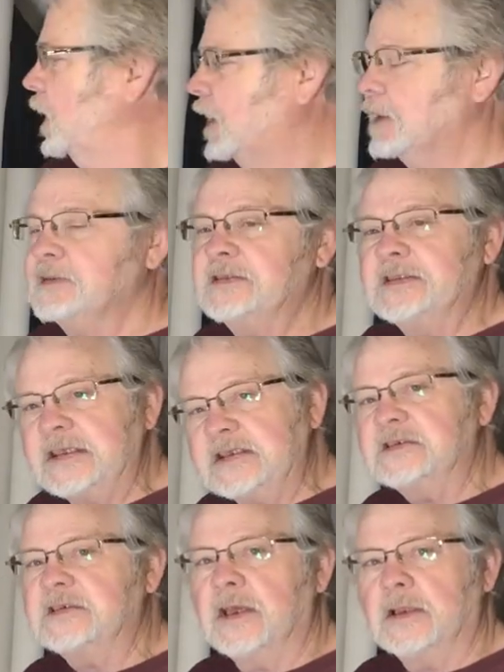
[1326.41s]
in
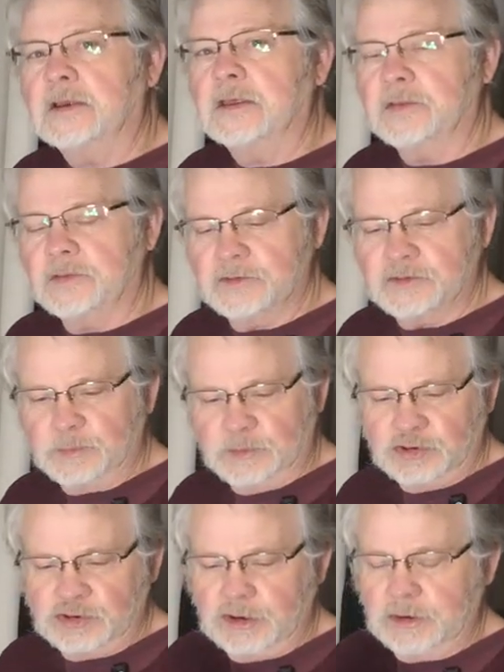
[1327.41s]
descaling this
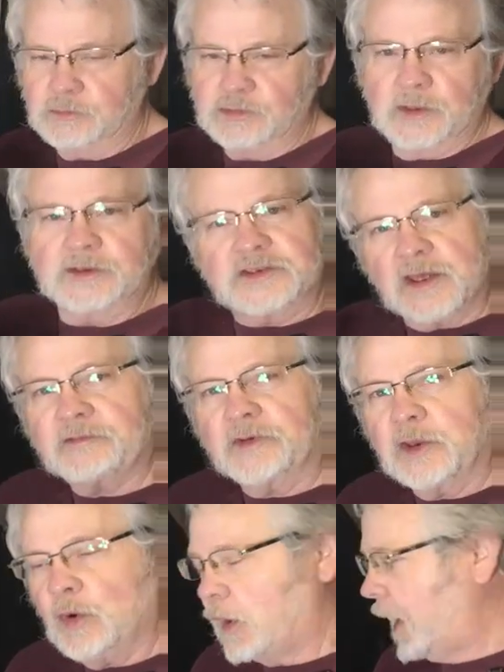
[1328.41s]
machine. So that's
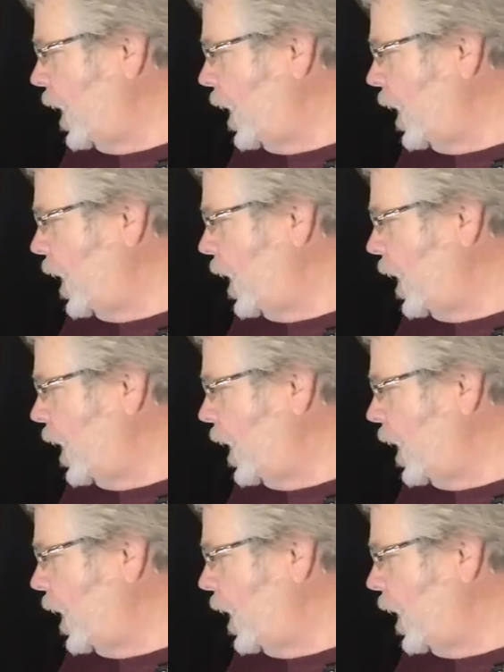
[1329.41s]
definitely going to